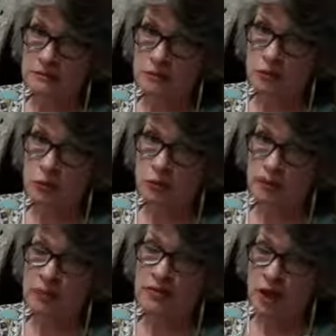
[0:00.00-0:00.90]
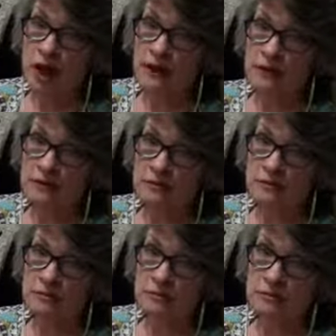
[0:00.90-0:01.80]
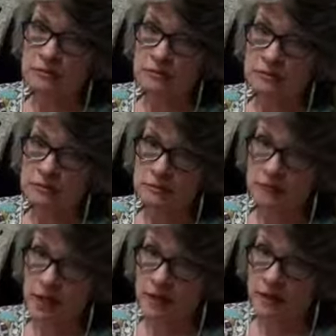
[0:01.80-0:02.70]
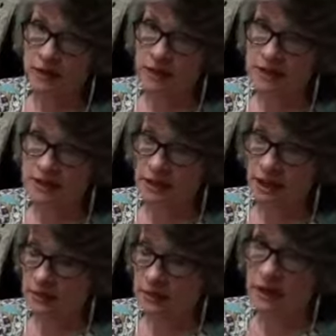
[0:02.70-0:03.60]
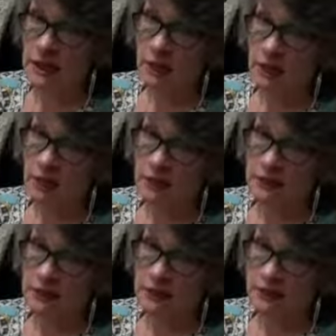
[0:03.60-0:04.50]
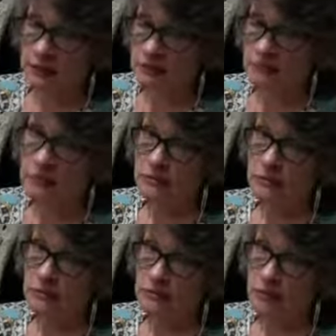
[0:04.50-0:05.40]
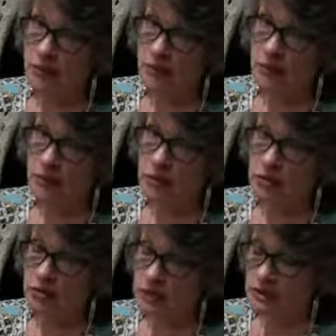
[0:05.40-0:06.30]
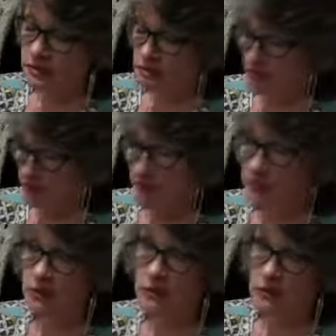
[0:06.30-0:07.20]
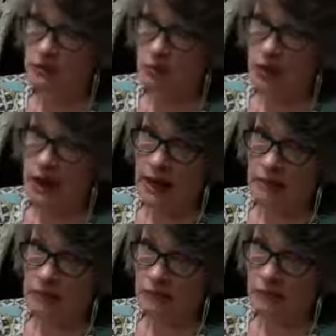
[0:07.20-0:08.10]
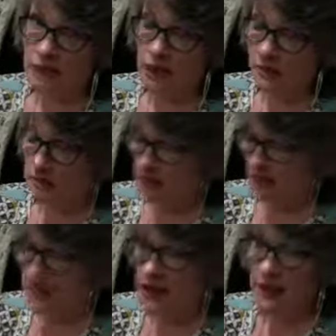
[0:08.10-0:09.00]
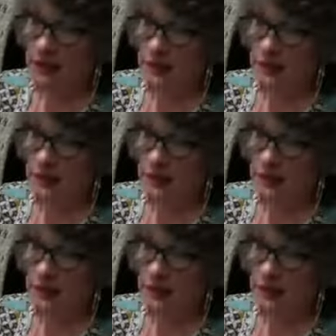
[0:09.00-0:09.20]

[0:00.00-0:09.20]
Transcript: We're being fried. I live in the city in an apartment building. Not my first choice, but it's where I am right now assigned.